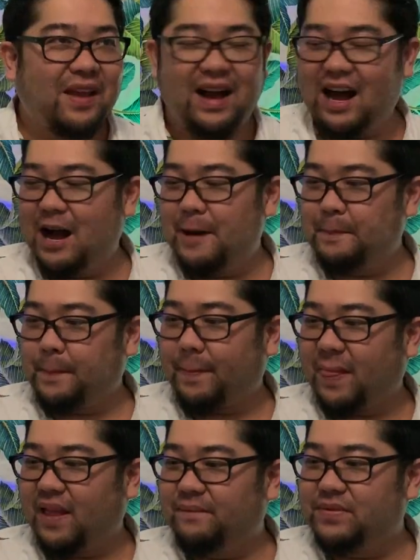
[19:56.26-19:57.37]
Um,
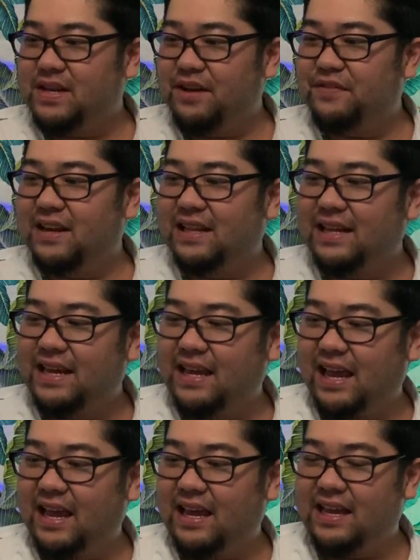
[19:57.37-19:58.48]
Definitely
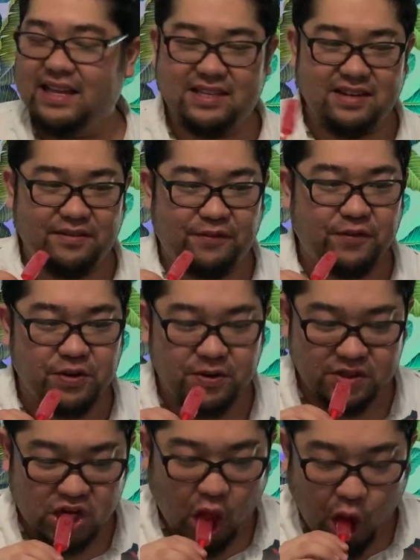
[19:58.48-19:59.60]
a hint of fruit.